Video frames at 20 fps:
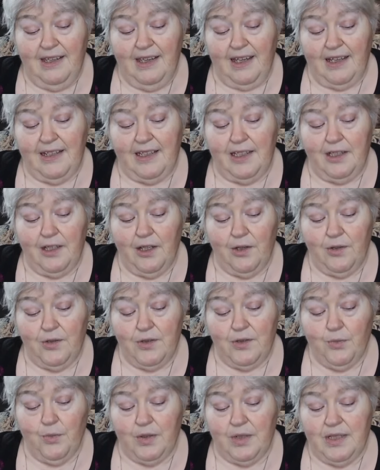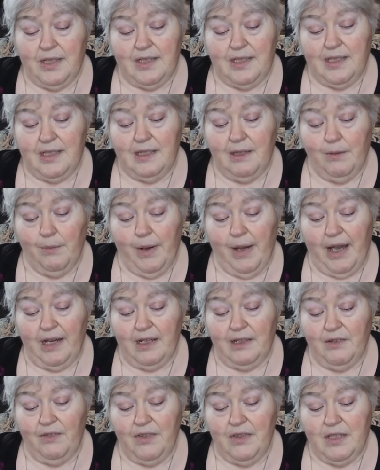and He knows what is in the
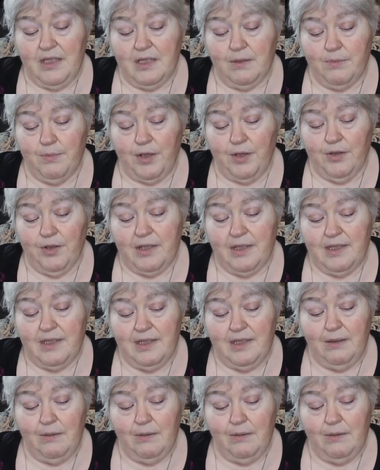mind of the Spirit,